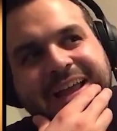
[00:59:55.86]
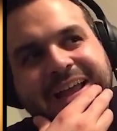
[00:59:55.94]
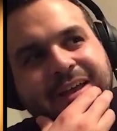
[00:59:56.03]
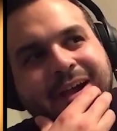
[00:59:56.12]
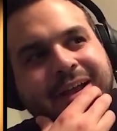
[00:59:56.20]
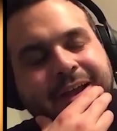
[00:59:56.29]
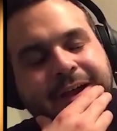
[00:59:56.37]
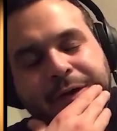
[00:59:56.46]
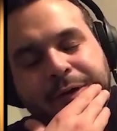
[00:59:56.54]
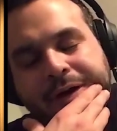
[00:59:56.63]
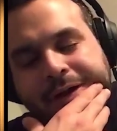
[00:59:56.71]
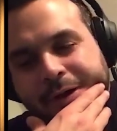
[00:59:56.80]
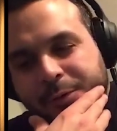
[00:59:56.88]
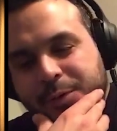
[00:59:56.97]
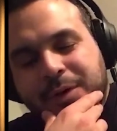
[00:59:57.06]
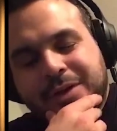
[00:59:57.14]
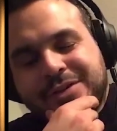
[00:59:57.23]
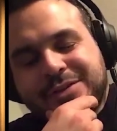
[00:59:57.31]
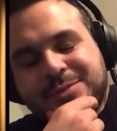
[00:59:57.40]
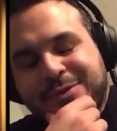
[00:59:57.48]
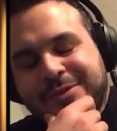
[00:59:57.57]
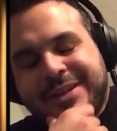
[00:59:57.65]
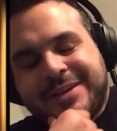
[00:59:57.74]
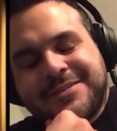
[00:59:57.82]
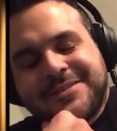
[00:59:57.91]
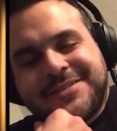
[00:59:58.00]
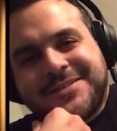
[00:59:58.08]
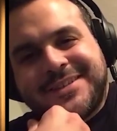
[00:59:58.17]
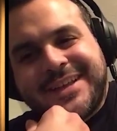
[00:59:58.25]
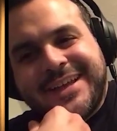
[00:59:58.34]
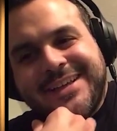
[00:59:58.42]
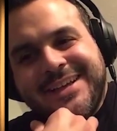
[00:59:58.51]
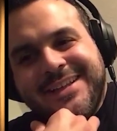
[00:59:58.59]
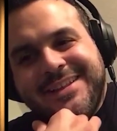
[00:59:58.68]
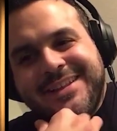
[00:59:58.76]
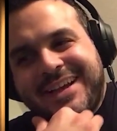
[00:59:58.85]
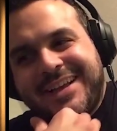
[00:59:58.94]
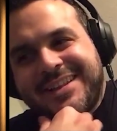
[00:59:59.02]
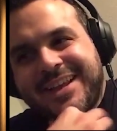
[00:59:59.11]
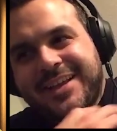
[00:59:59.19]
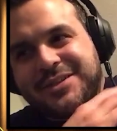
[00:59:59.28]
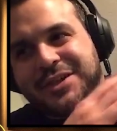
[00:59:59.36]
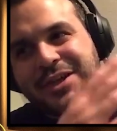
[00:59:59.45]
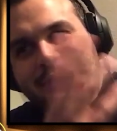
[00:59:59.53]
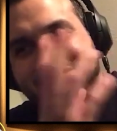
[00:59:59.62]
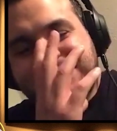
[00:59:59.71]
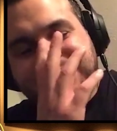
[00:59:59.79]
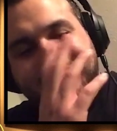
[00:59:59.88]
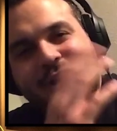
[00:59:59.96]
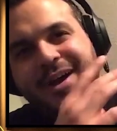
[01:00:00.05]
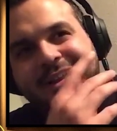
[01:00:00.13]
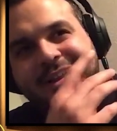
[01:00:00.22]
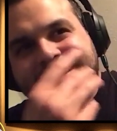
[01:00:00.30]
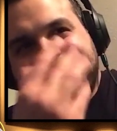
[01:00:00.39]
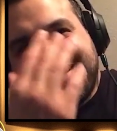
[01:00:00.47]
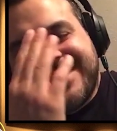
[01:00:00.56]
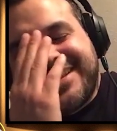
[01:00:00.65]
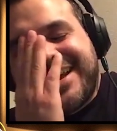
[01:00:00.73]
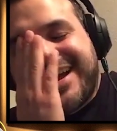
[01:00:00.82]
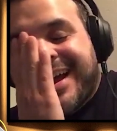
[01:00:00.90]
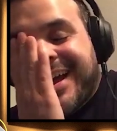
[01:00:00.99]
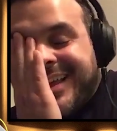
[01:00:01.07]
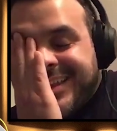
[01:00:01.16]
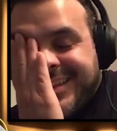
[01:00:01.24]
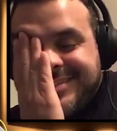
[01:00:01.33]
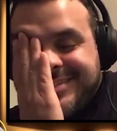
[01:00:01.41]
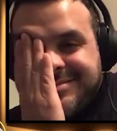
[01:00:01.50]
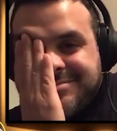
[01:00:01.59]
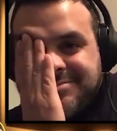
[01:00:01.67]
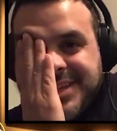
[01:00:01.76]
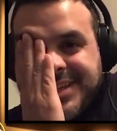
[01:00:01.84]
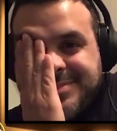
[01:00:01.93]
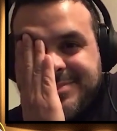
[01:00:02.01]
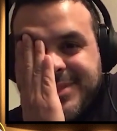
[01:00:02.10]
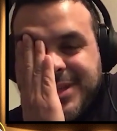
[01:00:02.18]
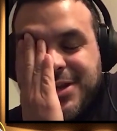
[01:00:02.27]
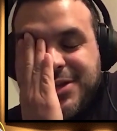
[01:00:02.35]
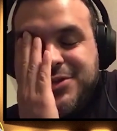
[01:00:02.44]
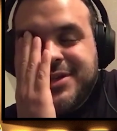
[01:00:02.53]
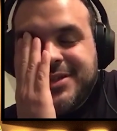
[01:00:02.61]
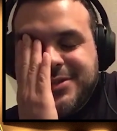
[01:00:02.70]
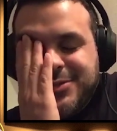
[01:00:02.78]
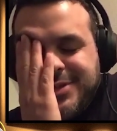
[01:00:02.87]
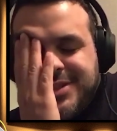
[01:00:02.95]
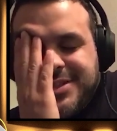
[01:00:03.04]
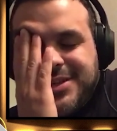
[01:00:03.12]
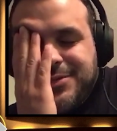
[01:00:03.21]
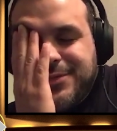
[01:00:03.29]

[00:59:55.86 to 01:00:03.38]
I gotta rewatch this movie now. Like that changes a lot, and Yeah. Are you gonna do this every